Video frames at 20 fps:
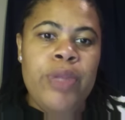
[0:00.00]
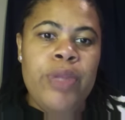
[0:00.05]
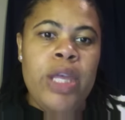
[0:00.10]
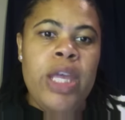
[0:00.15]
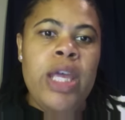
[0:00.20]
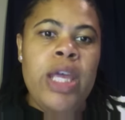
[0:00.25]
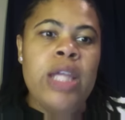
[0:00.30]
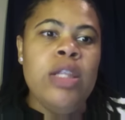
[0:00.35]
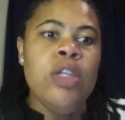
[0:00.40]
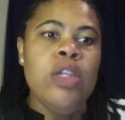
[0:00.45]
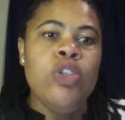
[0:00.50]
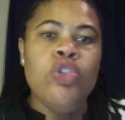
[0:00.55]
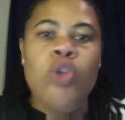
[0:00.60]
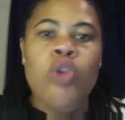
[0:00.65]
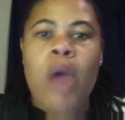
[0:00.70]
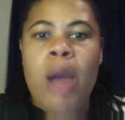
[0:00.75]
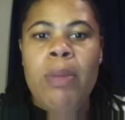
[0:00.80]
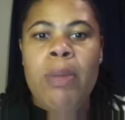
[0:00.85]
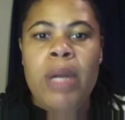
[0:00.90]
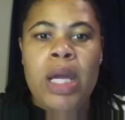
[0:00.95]
and the
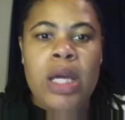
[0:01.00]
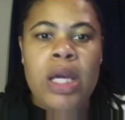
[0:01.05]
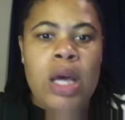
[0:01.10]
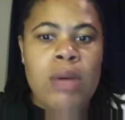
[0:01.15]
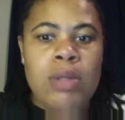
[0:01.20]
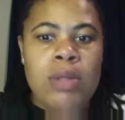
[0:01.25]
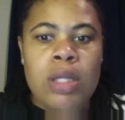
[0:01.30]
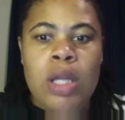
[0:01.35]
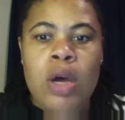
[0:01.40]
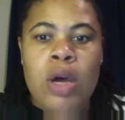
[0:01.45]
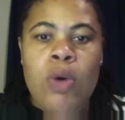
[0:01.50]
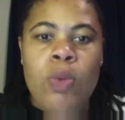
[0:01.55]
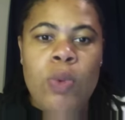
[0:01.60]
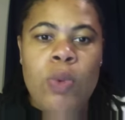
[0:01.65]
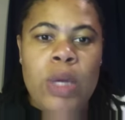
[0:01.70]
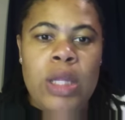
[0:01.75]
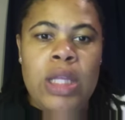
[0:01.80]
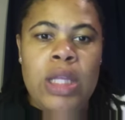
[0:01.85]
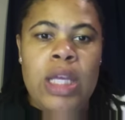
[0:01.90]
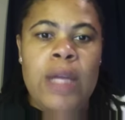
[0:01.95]
trauma that comes along
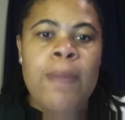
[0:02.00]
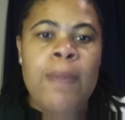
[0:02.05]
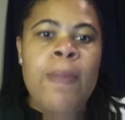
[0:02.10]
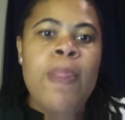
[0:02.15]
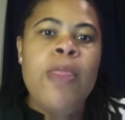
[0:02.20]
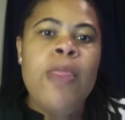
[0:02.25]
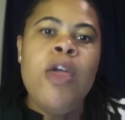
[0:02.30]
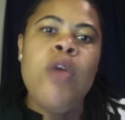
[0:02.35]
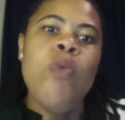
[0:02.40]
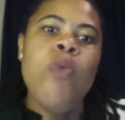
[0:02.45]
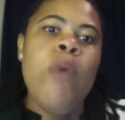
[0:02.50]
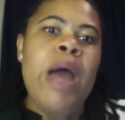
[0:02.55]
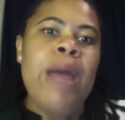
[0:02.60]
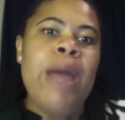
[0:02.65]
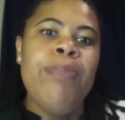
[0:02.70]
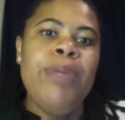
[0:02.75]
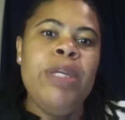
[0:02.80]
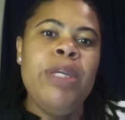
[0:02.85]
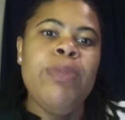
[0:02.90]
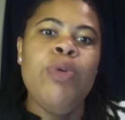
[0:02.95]
with it and why
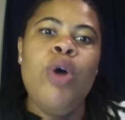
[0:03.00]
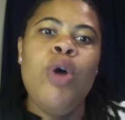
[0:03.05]
people